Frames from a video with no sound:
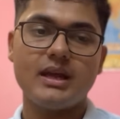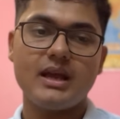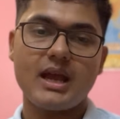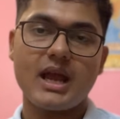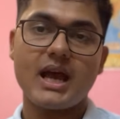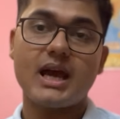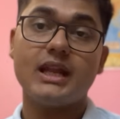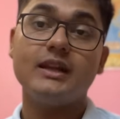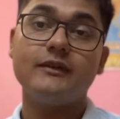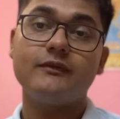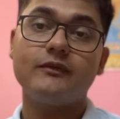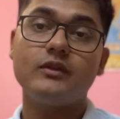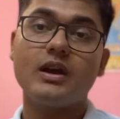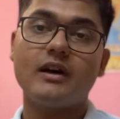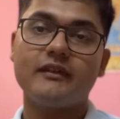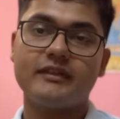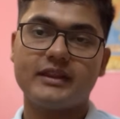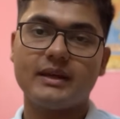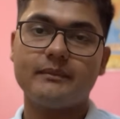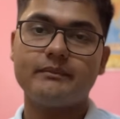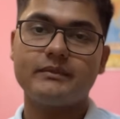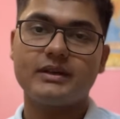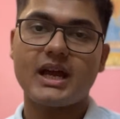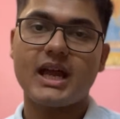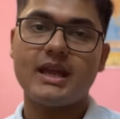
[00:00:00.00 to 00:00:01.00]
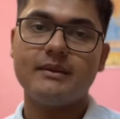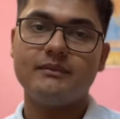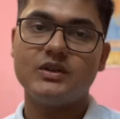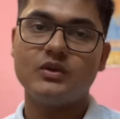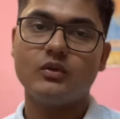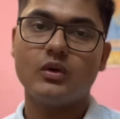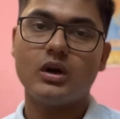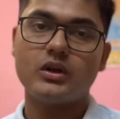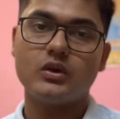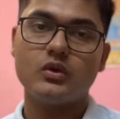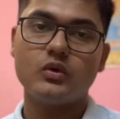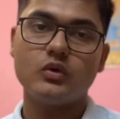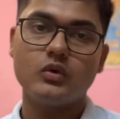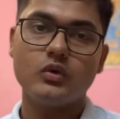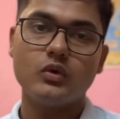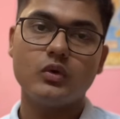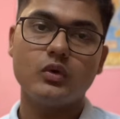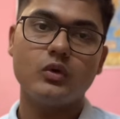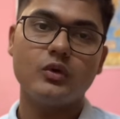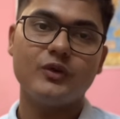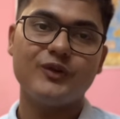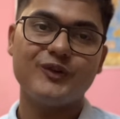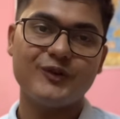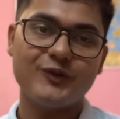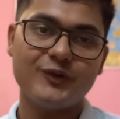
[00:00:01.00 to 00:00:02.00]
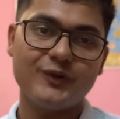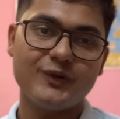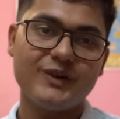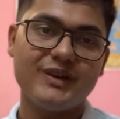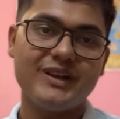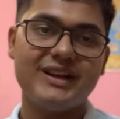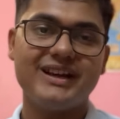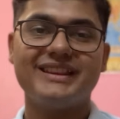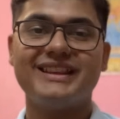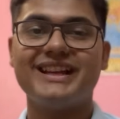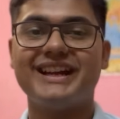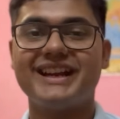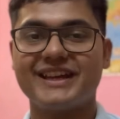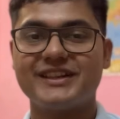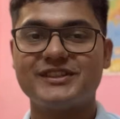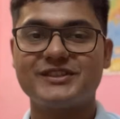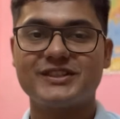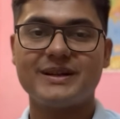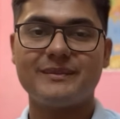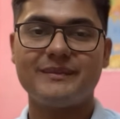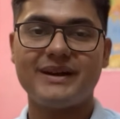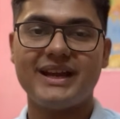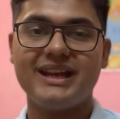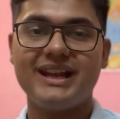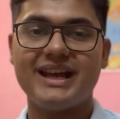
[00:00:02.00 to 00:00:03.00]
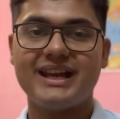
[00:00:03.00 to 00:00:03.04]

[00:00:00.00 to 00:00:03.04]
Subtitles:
And if you have some time, you want to go that extra mile,